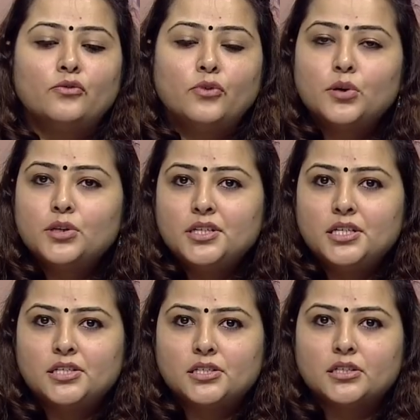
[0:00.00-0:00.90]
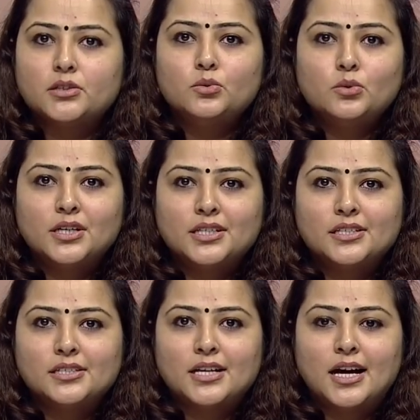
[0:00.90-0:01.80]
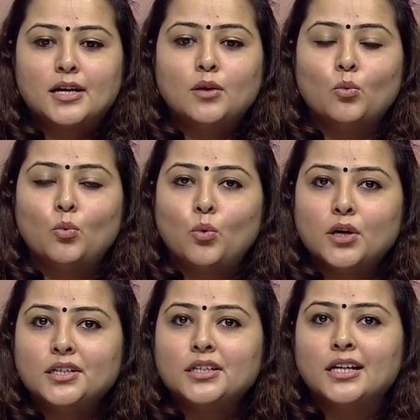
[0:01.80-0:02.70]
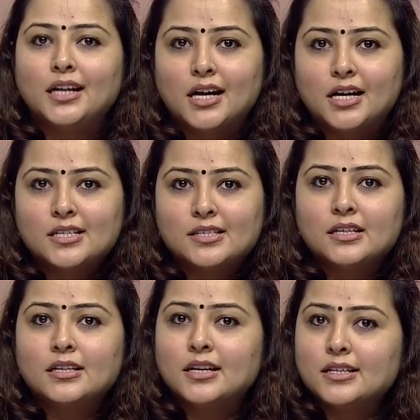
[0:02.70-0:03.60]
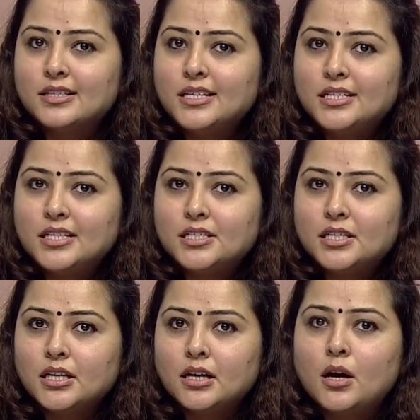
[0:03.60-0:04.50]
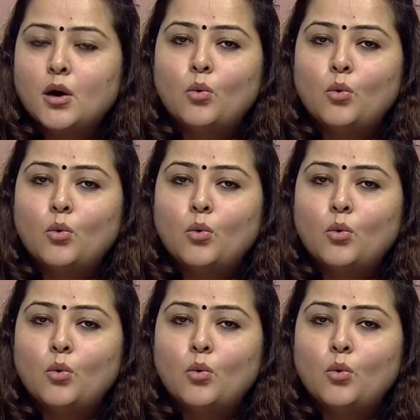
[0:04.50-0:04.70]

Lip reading: for a teacher to understand what class is he teaching,